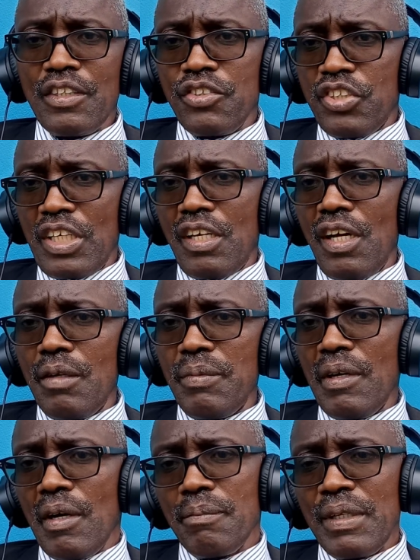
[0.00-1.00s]

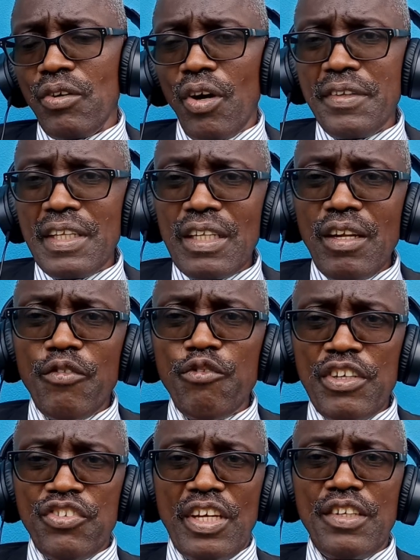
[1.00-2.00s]
Jacob, because he loved
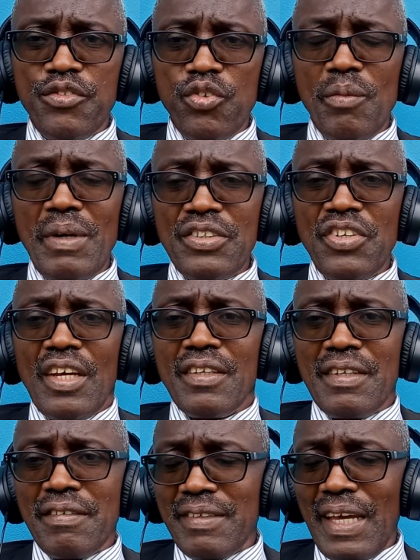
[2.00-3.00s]
Rachel so much,
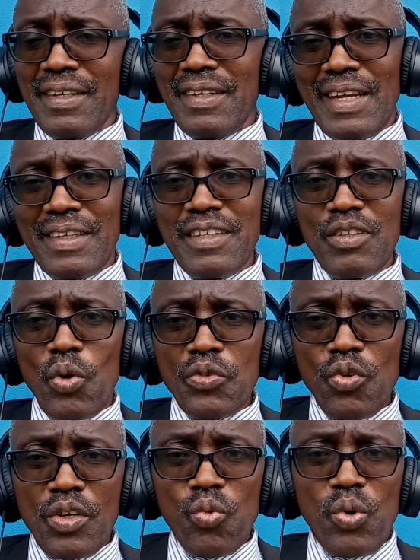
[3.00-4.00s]
decided that he was
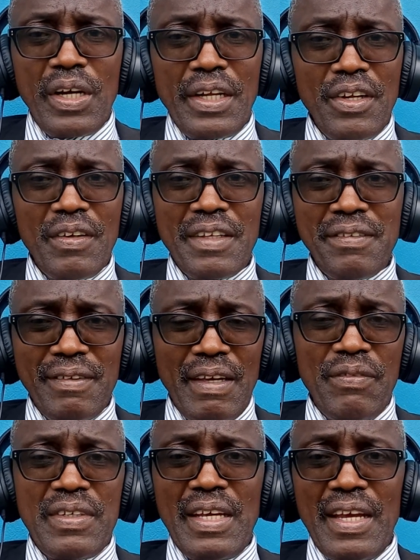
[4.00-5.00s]
going to work another
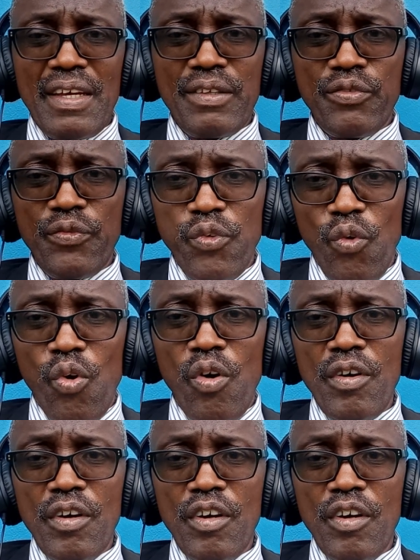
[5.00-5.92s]
seven years for